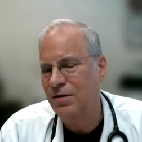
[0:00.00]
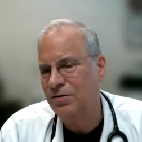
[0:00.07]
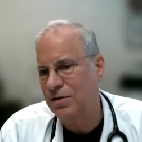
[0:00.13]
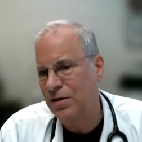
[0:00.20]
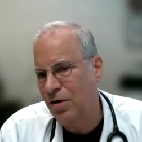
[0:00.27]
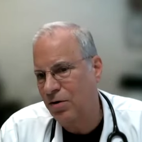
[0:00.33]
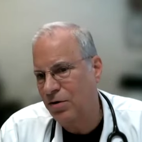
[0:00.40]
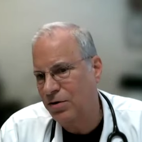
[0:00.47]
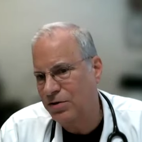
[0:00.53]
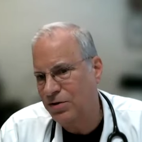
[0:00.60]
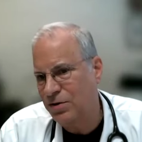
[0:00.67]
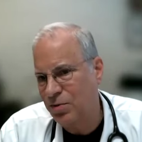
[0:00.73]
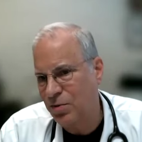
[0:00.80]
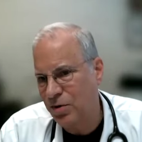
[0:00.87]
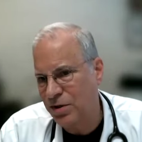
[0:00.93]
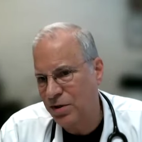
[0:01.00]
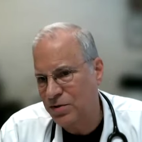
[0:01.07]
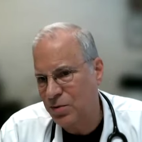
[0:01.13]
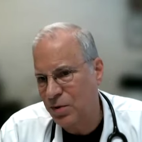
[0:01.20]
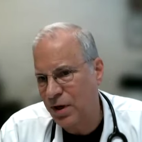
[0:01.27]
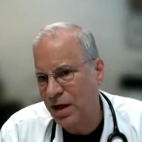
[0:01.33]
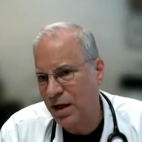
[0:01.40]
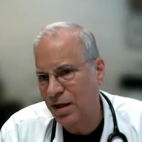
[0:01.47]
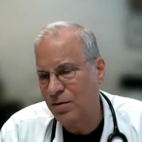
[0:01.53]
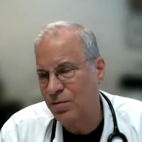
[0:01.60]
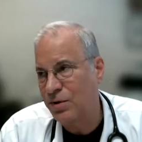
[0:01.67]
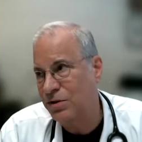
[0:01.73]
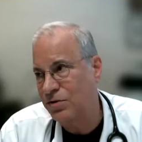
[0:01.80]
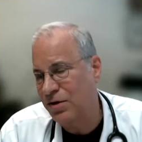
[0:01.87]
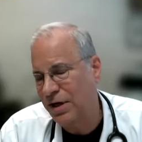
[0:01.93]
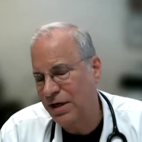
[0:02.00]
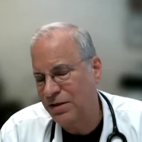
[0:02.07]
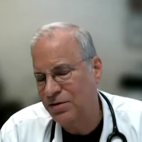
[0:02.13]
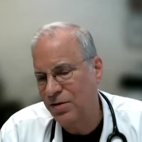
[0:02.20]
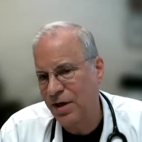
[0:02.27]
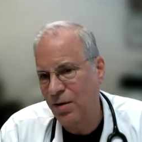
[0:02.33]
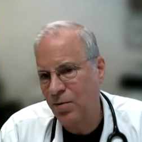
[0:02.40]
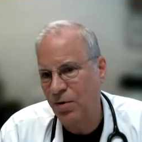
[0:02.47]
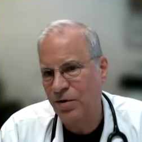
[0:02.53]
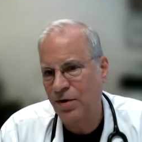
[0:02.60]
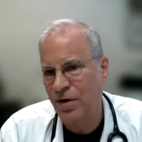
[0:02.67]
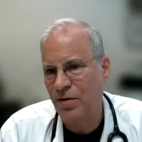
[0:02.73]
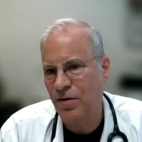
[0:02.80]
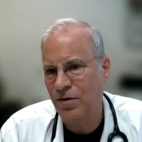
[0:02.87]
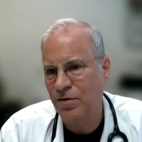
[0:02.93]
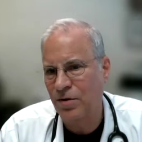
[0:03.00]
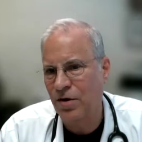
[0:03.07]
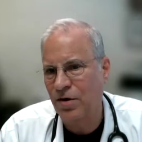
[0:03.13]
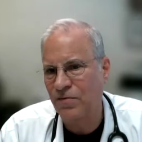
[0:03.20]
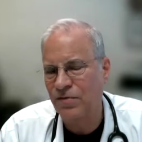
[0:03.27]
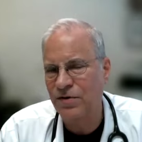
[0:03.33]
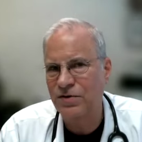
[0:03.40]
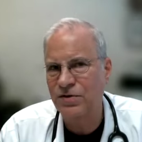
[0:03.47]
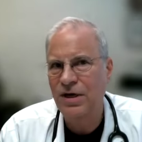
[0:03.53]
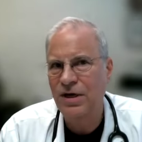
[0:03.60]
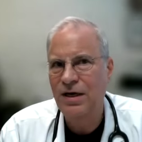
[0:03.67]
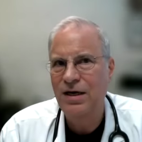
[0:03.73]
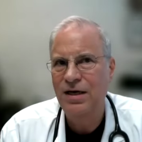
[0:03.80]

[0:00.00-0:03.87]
There's local support as well. We try to do that with our own office.